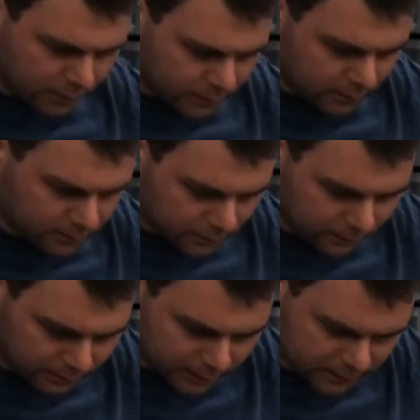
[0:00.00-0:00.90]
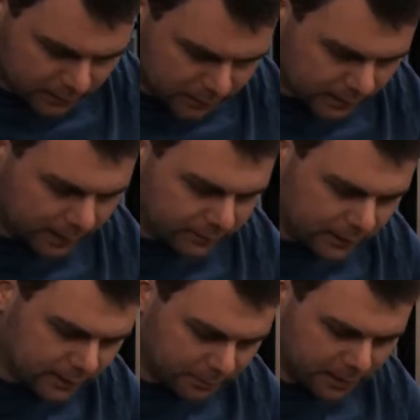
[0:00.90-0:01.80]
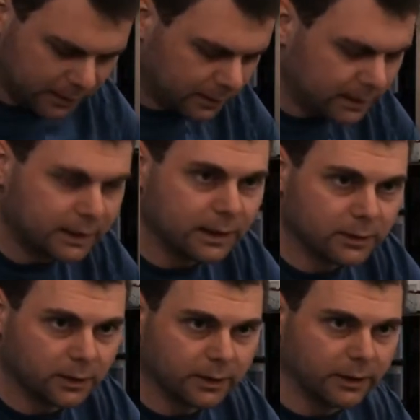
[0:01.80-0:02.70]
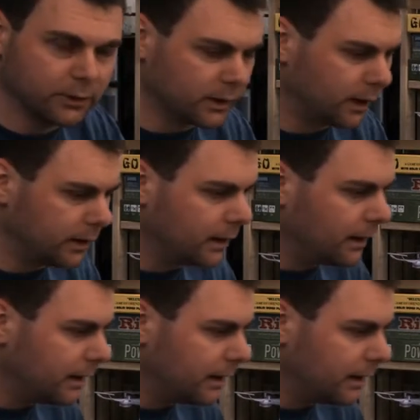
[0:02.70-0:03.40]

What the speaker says: on the side facing me, the D key is on the other side.